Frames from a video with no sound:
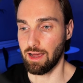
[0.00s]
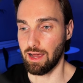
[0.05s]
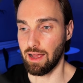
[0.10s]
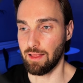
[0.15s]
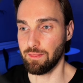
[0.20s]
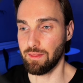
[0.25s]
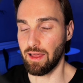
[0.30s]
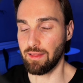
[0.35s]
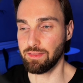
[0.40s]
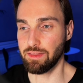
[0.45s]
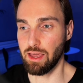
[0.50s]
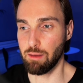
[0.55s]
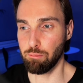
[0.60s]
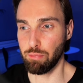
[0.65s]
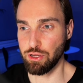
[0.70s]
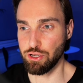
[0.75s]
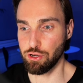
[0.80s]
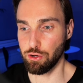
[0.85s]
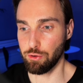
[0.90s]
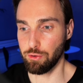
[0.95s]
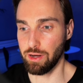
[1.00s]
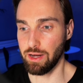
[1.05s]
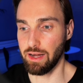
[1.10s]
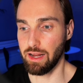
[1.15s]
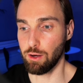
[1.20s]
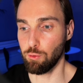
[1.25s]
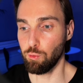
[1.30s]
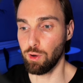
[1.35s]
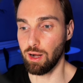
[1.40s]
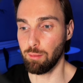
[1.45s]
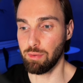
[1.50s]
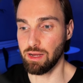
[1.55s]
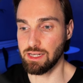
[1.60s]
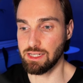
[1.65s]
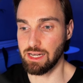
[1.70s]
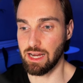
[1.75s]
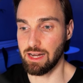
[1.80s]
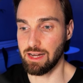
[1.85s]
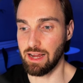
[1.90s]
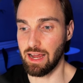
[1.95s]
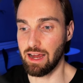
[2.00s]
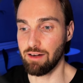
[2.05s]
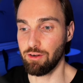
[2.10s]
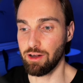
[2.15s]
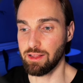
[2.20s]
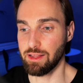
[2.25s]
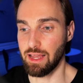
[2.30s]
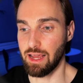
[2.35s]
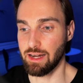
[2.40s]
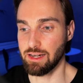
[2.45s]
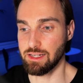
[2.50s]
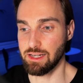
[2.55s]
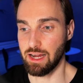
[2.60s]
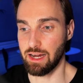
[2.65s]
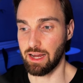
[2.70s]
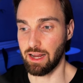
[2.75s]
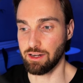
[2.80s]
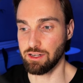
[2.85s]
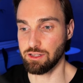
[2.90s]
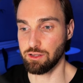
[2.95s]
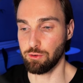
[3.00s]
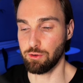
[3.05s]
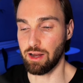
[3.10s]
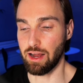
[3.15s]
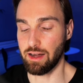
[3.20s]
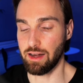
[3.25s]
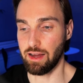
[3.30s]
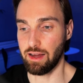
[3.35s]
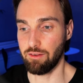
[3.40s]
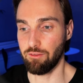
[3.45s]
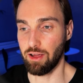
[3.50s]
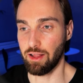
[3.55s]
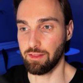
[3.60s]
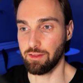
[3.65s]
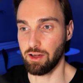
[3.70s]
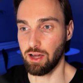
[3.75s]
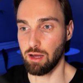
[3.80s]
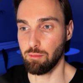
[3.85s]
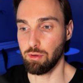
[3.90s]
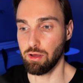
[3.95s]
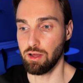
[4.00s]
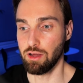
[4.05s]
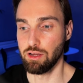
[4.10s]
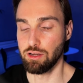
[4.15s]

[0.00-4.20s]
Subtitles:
And that temperature reading will be sent every 10 seconds to that Event Hub,